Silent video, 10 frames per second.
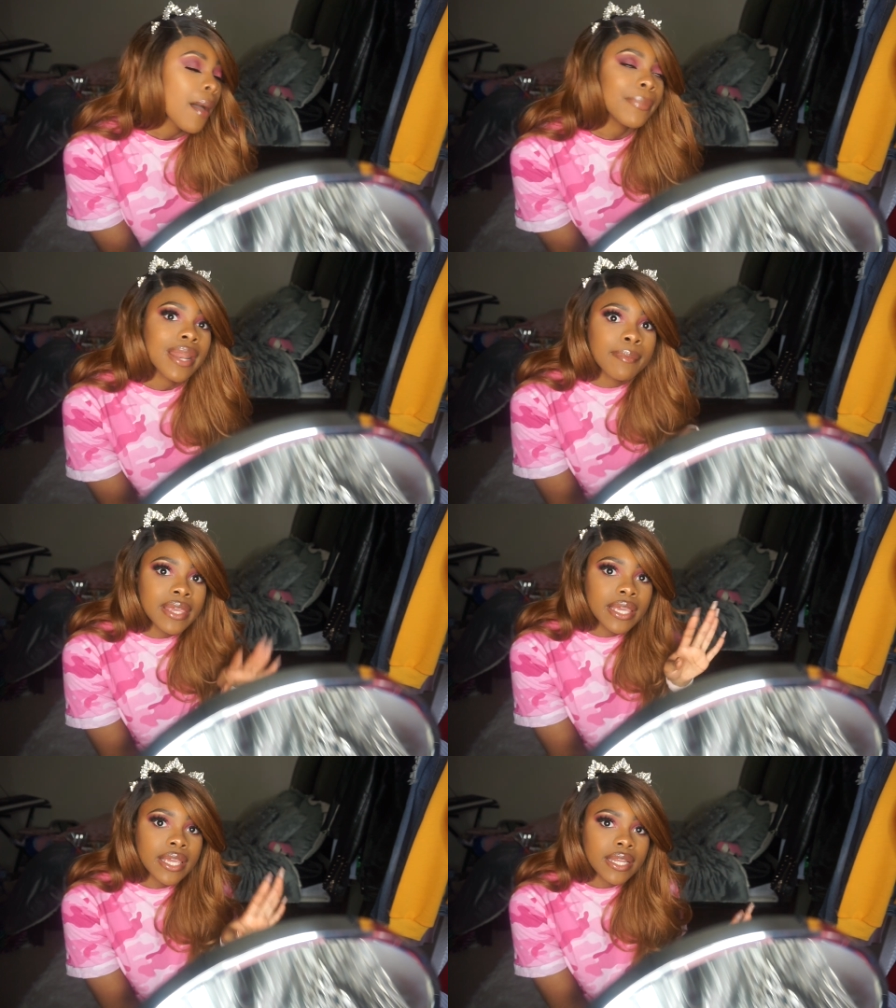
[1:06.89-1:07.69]
But I
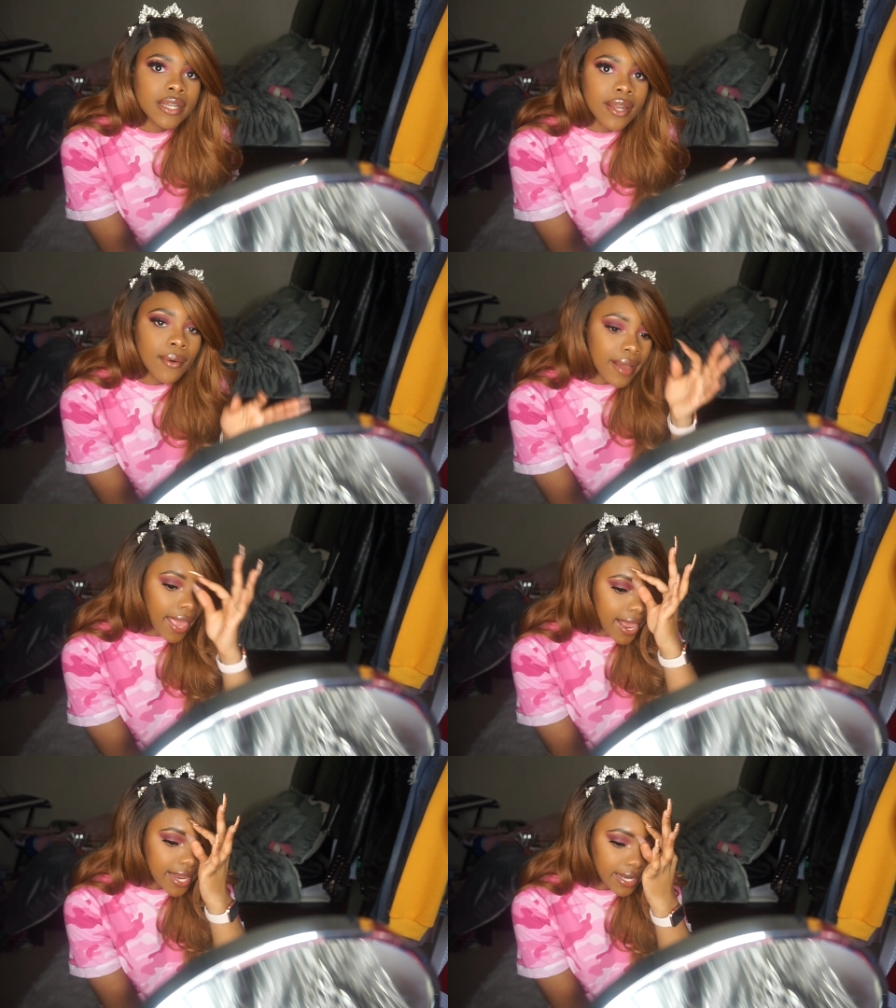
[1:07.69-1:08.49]
mean, no
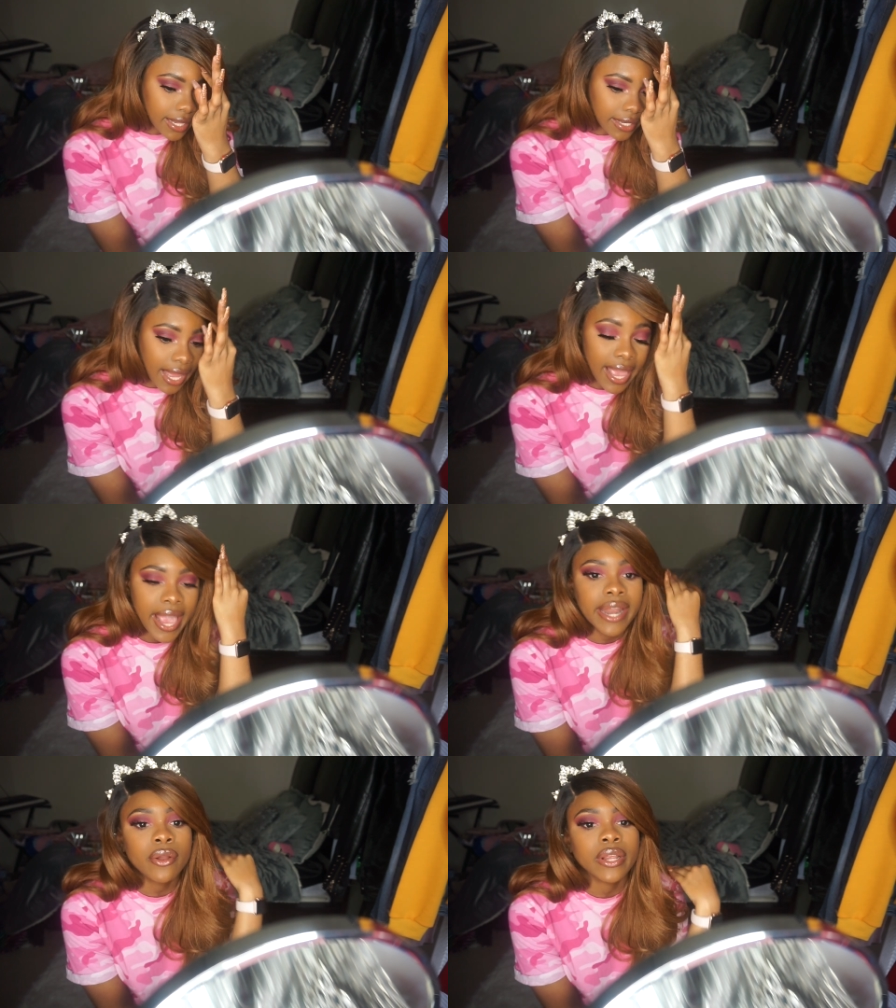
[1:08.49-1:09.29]
hating, not
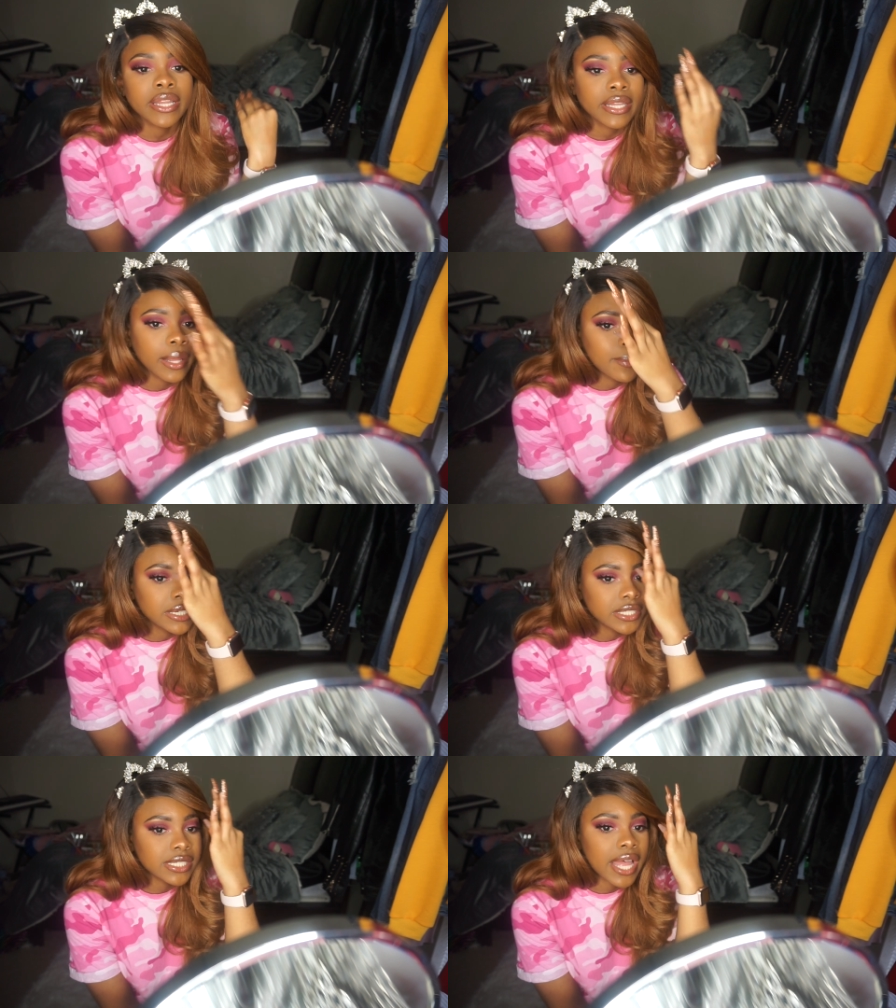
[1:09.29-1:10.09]
hating or anything,
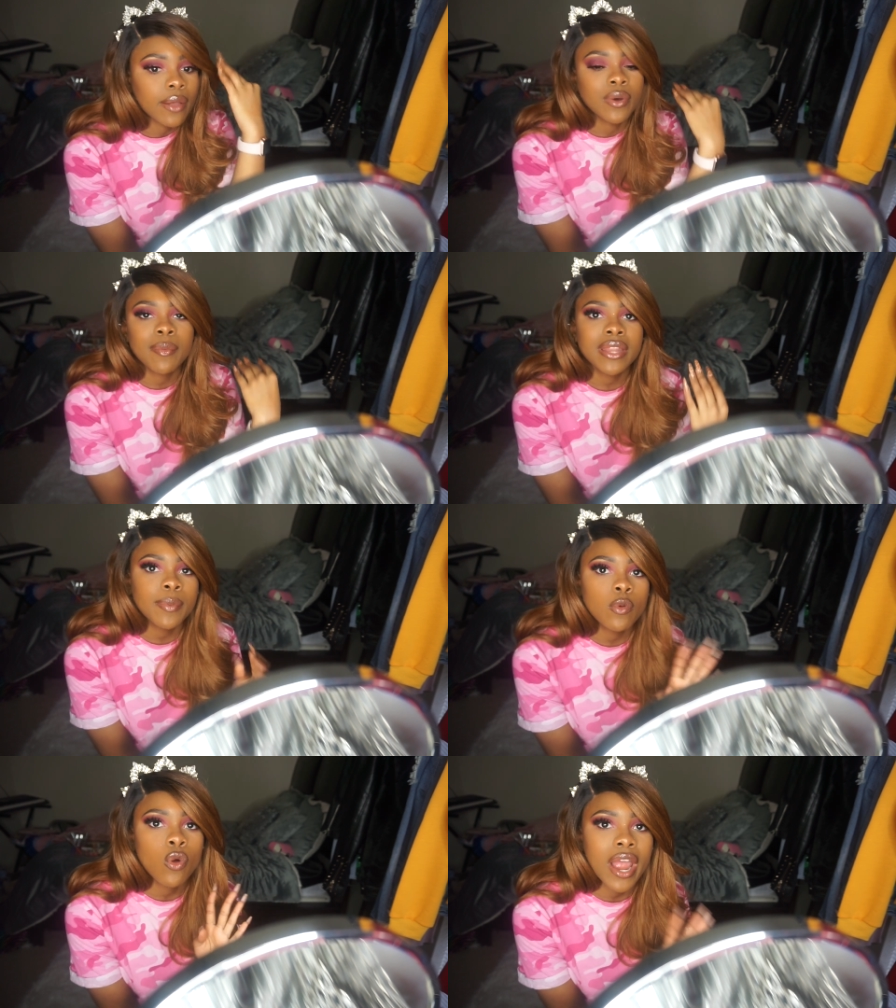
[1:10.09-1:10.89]
but it's just like, what about
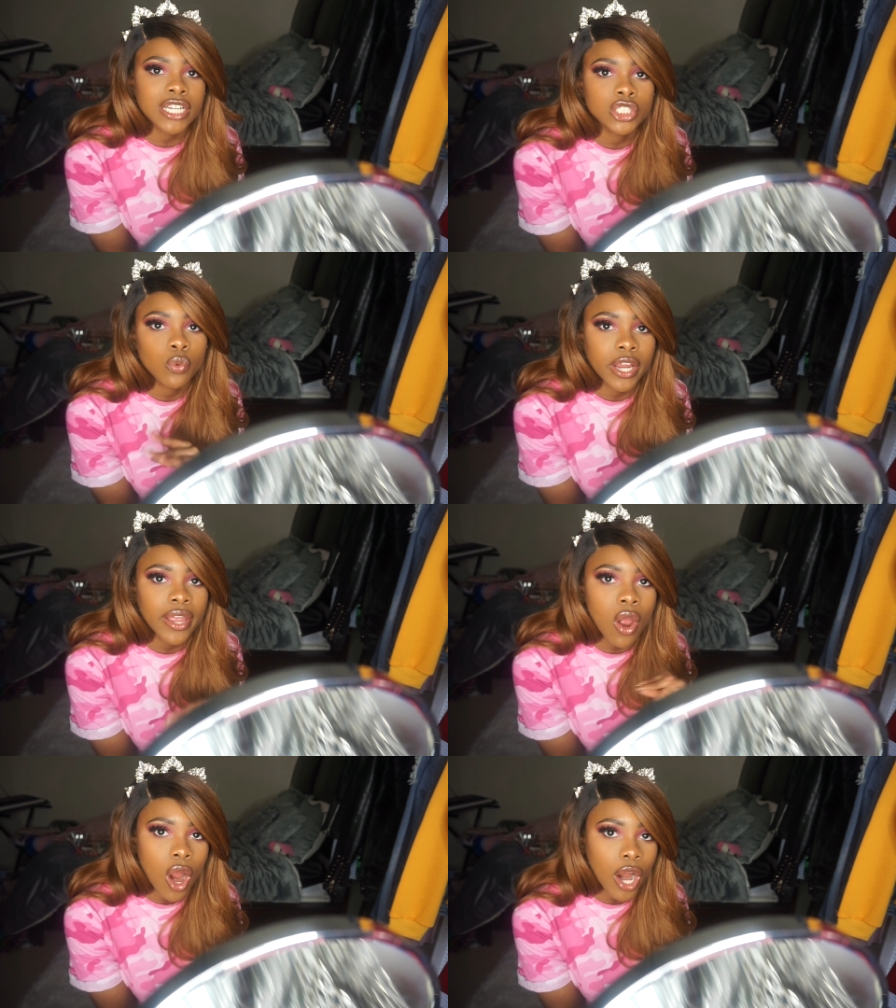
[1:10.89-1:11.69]
the people who are actually
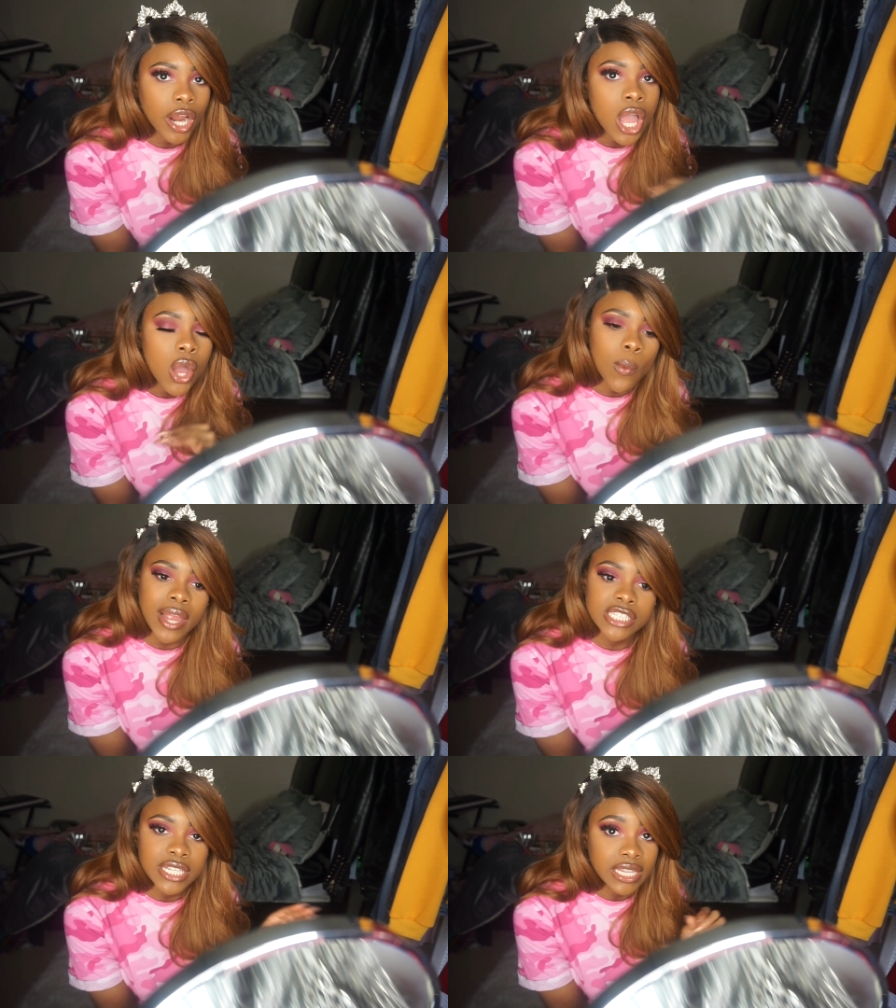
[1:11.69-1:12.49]
working hard, who
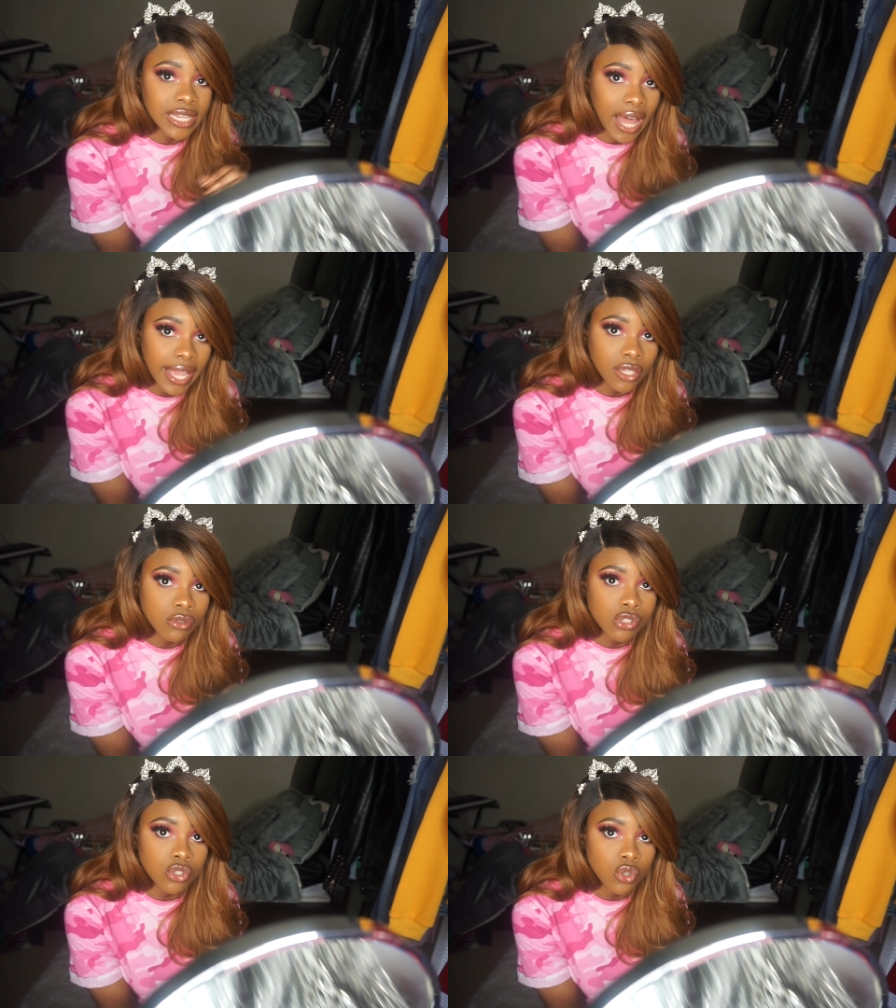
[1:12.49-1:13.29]
actually like
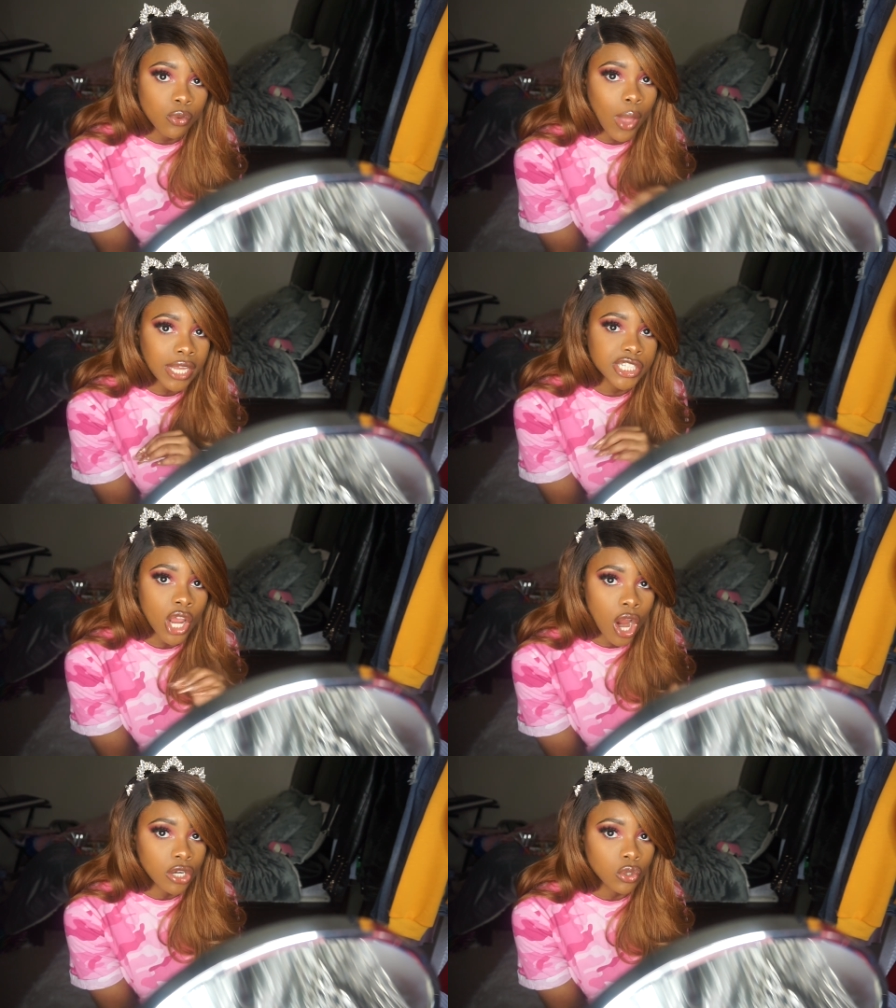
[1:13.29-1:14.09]
YouTube, who
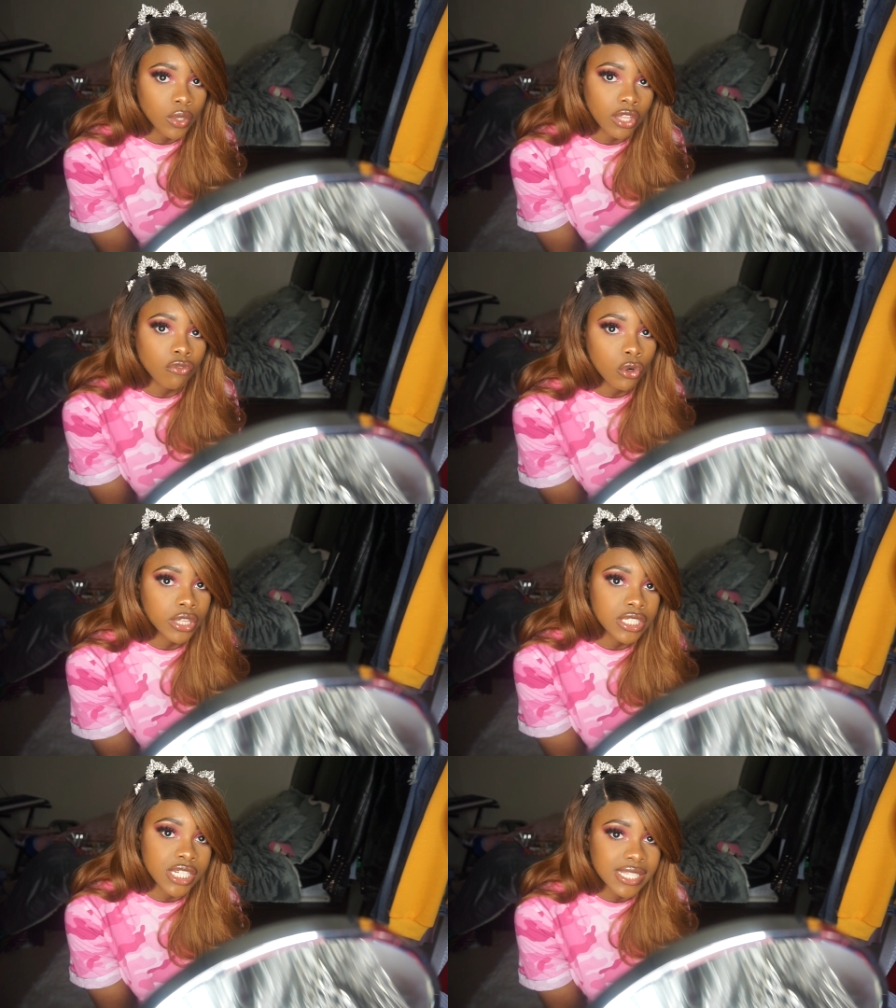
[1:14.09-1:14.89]
actually aren't doing it
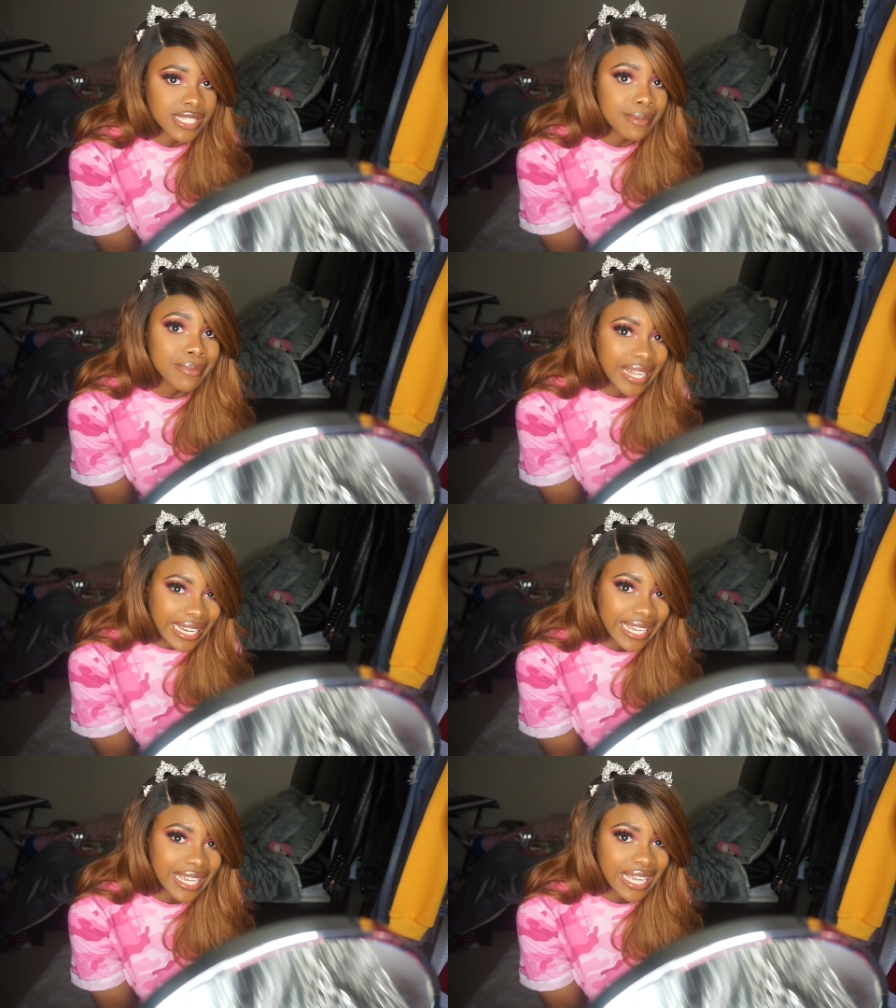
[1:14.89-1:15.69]
for just the
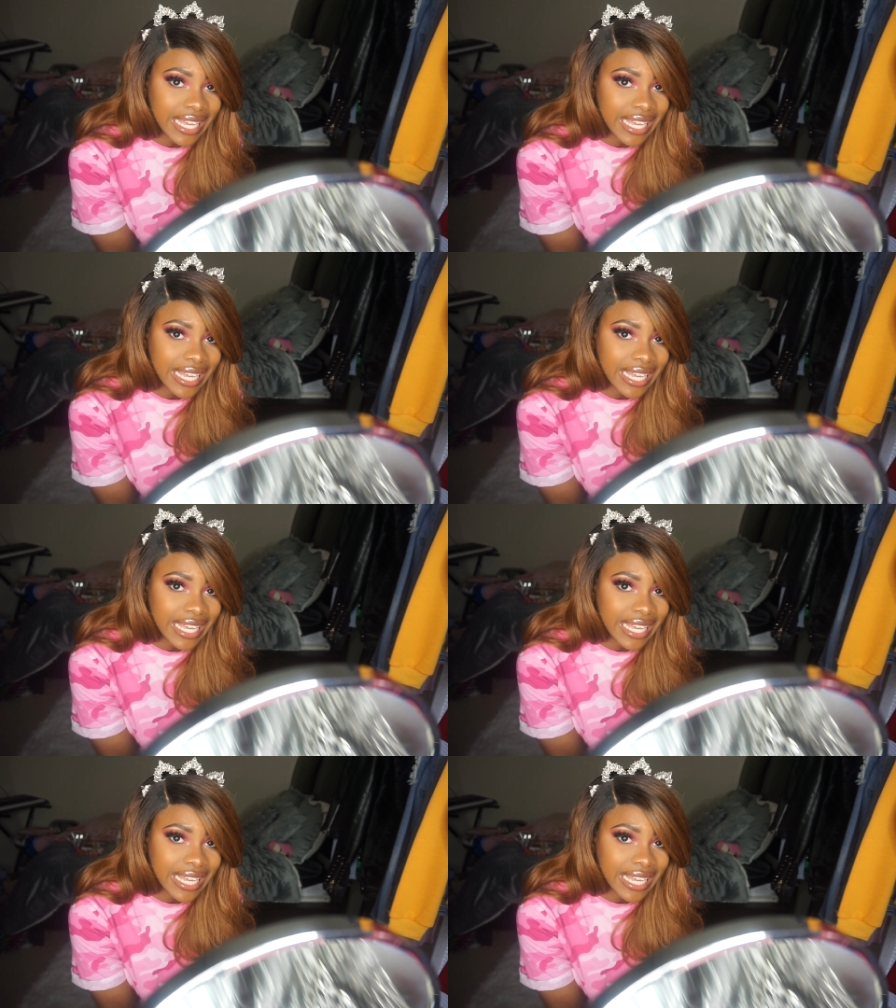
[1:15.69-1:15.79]
money?